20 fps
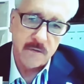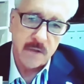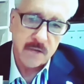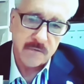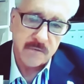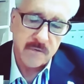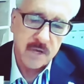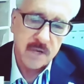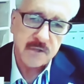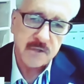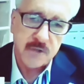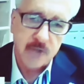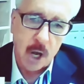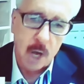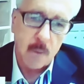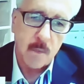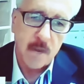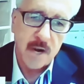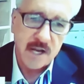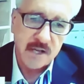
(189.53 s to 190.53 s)
th- this
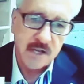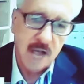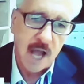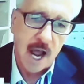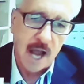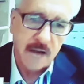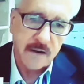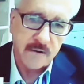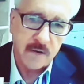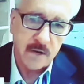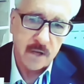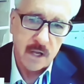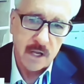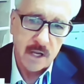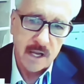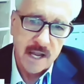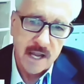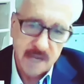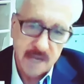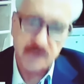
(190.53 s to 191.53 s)
gentleman has got
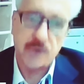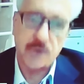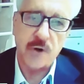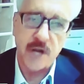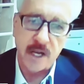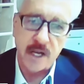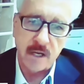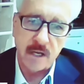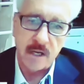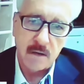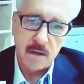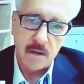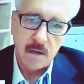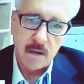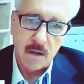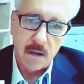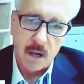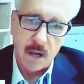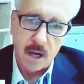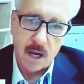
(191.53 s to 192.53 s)
history
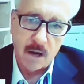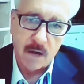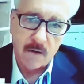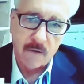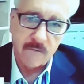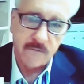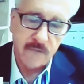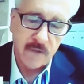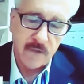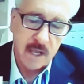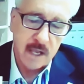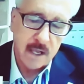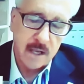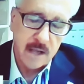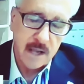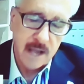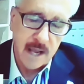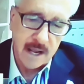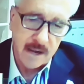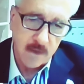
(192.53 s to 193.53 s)
of,
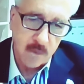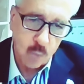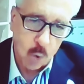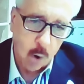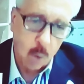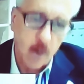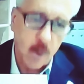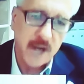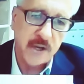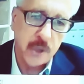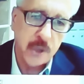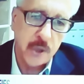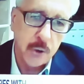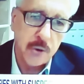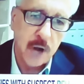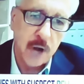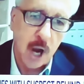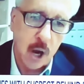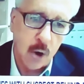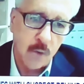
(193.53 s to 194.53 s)
and what we do
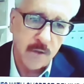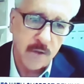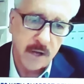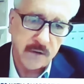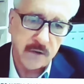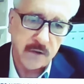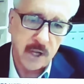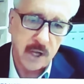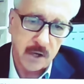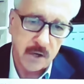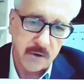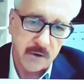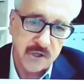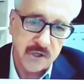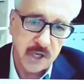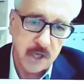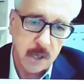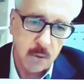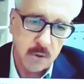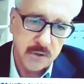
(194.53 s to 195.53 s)
know that the,
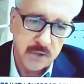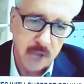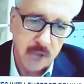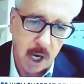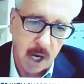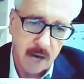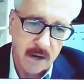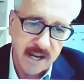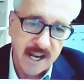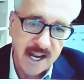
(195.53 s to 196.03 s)
she was uh,